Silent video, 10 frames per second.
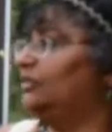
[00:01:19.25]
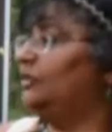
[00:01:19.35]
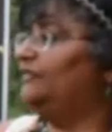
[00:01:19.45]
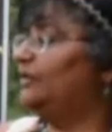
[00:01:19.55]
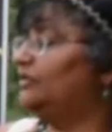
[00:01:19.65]
So
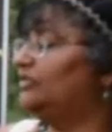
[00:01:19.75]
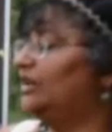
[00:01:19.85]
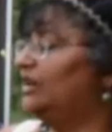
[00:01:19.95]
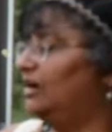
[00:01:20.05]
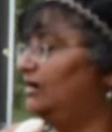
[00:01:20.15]
we focus
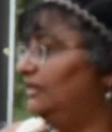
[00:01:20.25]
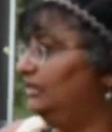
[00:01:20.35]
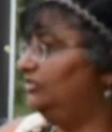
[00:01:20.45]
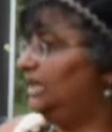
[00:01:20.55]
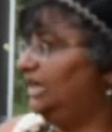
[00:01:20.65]
on arts,
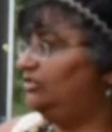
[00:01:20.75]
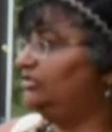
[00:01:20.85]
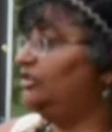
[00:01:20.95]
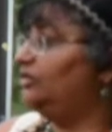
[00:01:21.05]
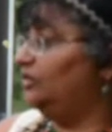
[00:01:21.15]

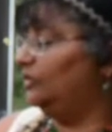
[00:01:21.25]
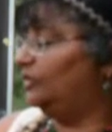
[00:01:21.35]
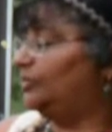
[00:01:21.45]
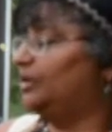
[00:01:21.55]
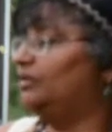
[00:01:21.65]
education,
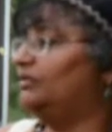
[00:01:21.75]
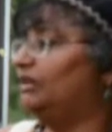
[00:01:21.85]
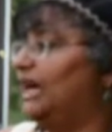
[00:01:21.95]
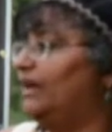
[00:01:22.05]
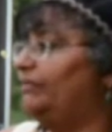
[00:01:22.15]
youth
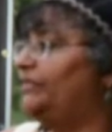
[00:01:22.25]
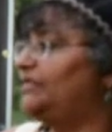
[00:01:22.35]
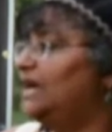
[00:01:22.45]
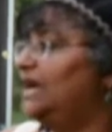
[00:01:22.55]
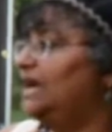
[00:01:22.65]

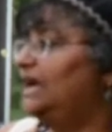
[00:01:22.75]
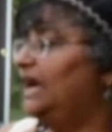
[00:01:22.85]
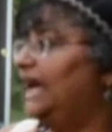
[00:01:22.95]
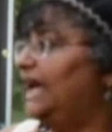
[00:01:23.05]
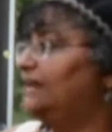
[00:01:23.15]
programs,
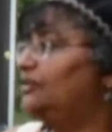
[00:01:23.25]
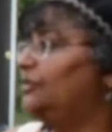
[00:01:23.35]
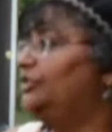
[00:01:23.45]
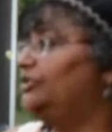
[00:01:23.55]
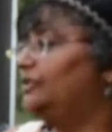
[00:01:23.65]
and
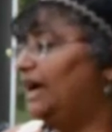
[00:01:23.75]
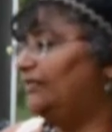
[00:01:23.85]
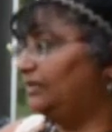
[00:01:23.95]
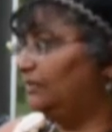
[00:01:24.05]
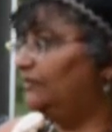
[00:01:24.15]
we do
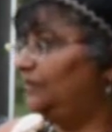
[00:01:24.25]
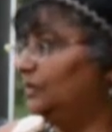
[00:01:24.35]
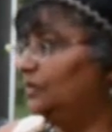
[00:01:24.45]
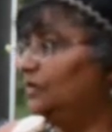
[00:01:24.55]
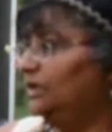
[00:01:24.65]
have some
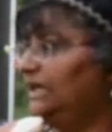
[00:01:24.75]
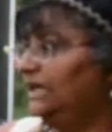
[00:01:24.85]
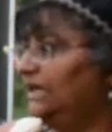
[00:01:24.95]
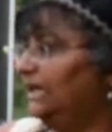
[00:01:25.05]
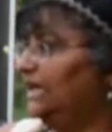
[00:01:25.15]
fuel,
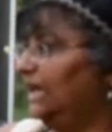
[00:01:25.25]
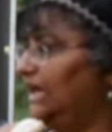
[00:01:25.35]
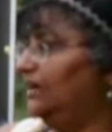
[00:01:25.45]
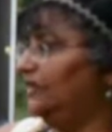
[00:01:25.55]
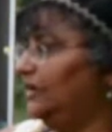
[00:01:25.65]
heating,
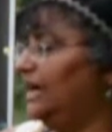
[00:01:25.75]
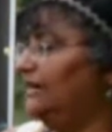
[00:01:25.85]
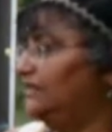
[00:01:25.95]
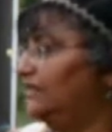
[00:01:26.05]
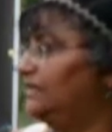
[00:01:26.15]
and other
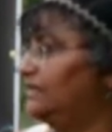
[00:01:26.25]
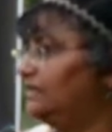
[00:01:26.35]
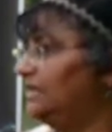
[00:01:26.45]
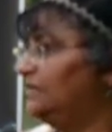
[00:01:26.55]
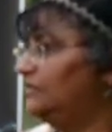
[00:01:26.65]
kinds of
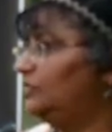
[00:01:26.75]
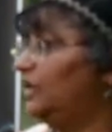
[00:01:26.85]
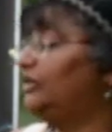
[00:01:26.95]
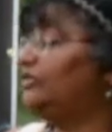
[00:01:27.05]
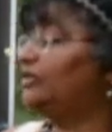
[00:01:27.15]
assistance, as
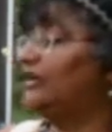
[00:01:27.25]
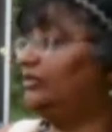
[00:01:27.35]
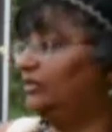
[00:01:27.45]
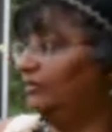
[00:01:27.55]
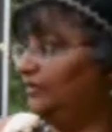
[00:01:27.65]
well as
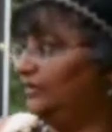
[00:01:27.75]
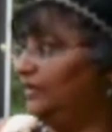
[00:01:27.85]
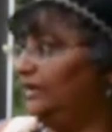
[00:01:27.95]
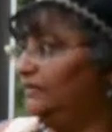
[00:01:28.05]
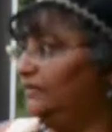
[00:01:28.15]
scholarships for
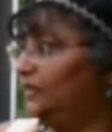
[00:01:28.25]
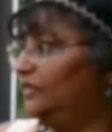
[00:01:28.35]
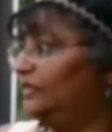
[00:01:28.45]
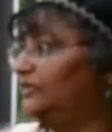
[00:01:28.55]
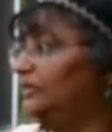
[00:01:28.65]
Native
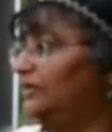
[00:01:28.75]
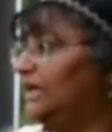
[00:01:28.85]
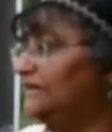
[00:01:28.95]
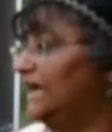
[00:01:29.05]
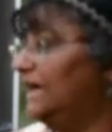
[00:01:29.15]
youth to
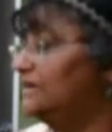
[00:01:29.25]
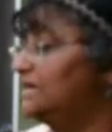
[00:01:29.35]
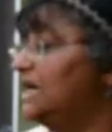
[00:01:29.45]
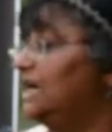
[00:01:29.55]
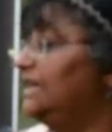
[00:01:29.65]
attend
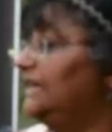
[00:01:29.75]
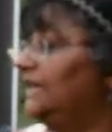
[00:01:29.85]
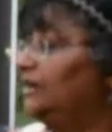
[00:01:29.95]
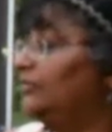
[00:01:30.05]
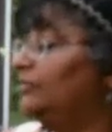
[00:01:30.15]
the